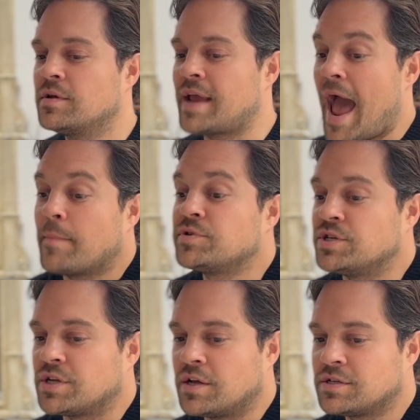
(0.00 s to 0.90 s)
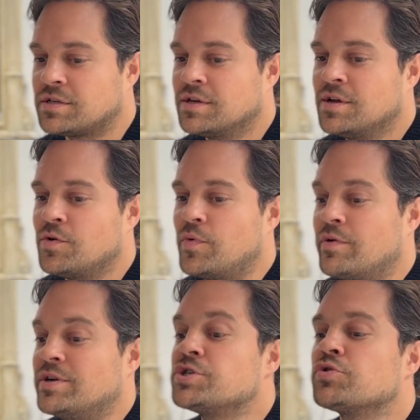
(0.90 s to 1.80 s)
captures us,
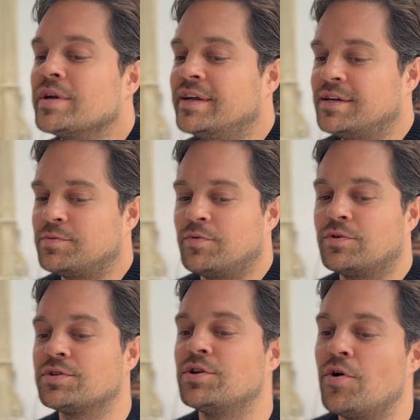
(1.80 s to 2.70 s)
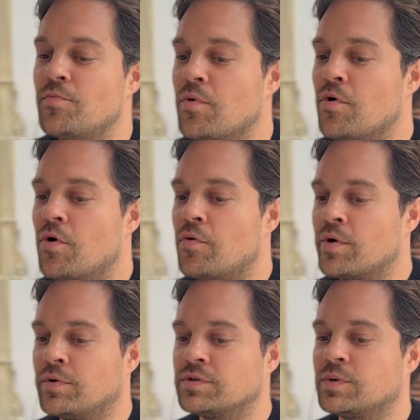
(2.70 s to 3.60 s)
we're intrigued. We want to know more. We
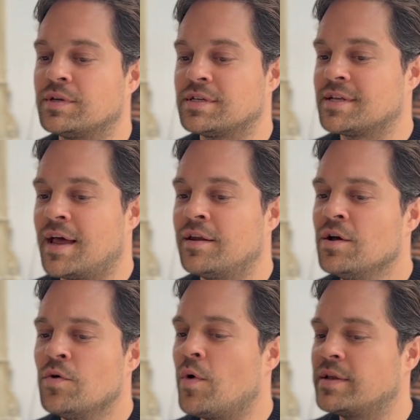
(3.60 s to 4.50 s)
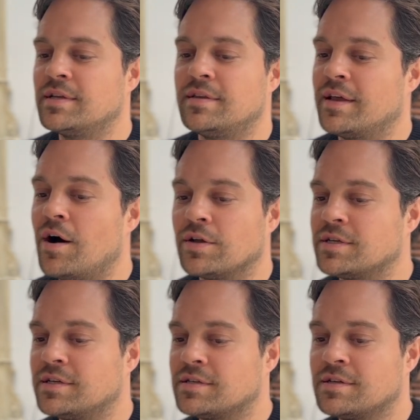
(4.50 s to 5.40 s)
want to understand, why did the
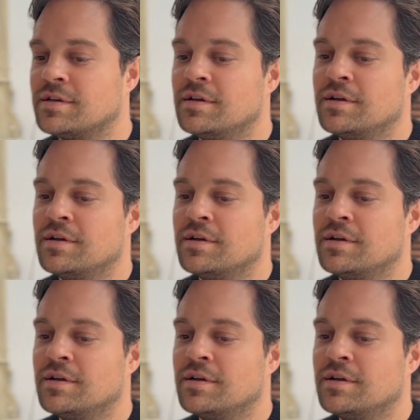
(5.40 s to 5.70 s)
artist,